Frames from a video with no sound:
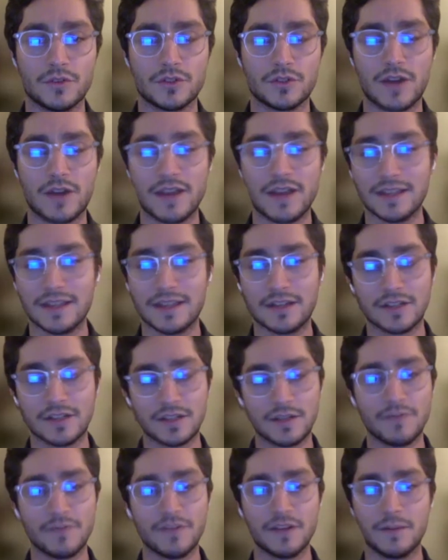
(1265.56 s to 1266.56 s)
I think there is
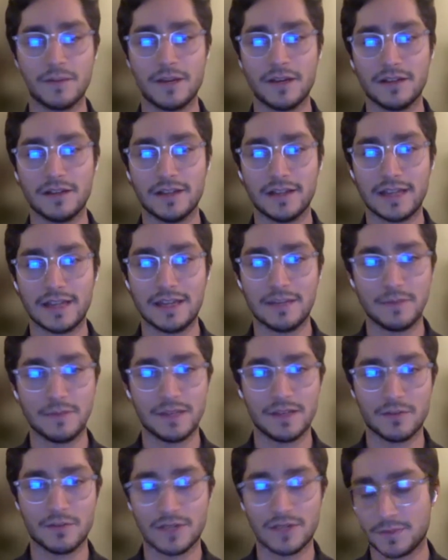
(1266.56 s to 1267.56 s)
something about like it
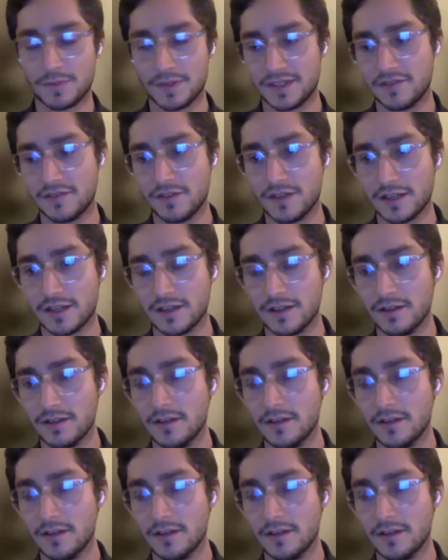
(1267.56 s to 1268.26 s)
being West specific.